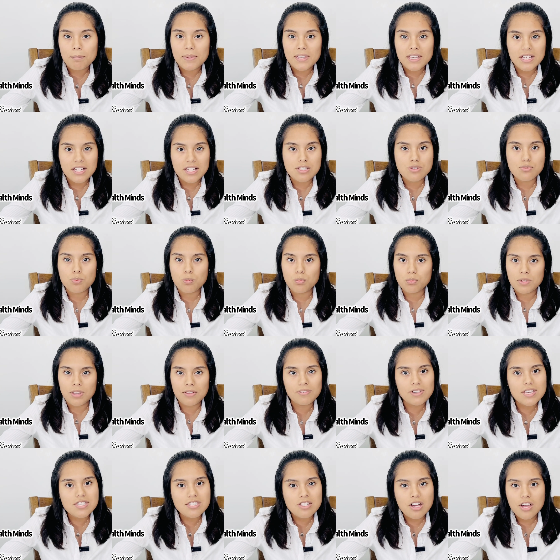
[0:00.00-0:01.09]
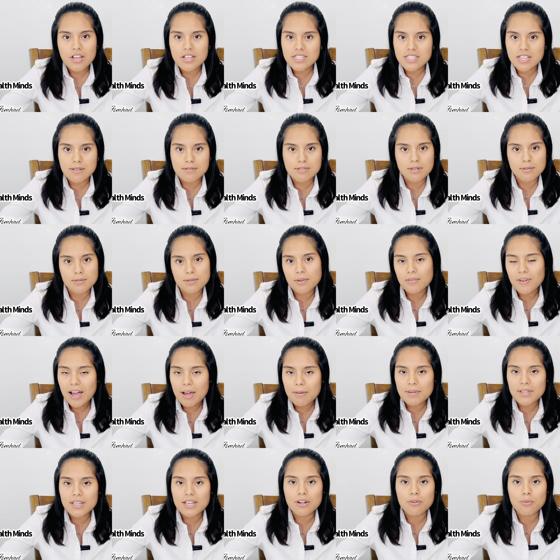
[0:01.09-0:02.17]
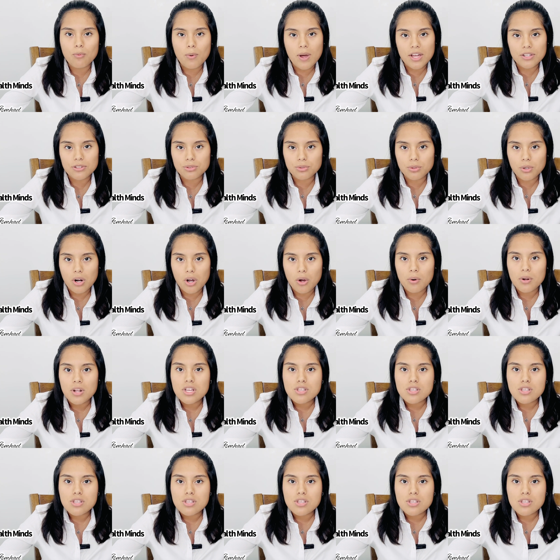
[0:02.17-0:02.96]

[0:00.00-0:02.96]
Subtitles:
because if they saw the symptoms of having a red throat,